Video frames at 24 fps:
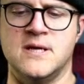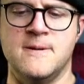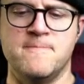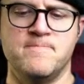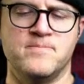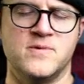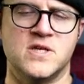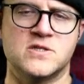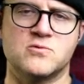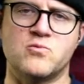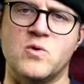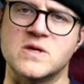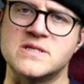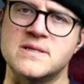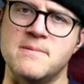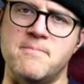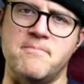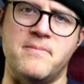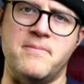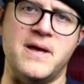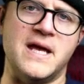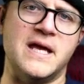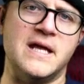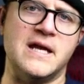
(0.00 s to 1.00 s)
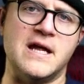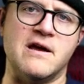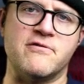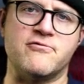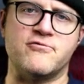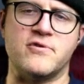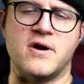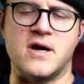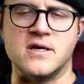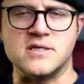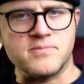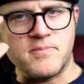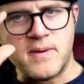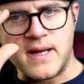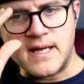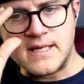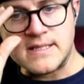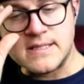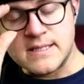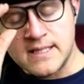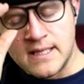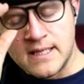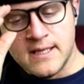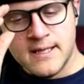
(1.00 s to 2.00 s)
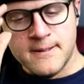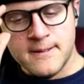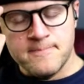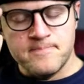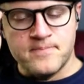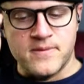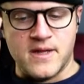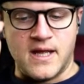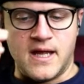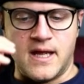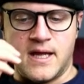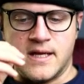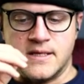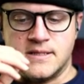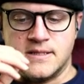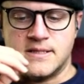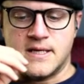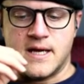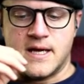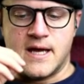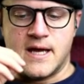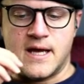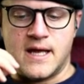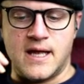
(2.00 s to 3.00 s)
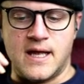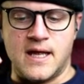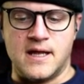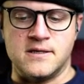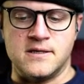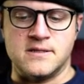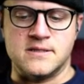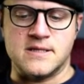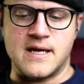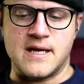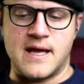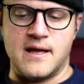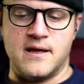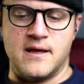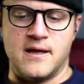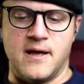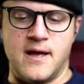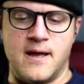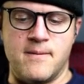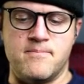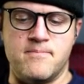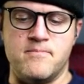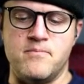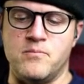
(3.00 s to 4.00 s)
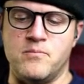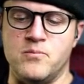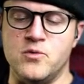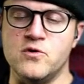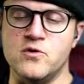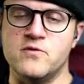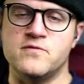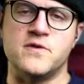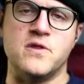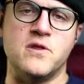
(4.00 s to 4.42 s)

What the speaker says: this wasn't big enough for our space, and moved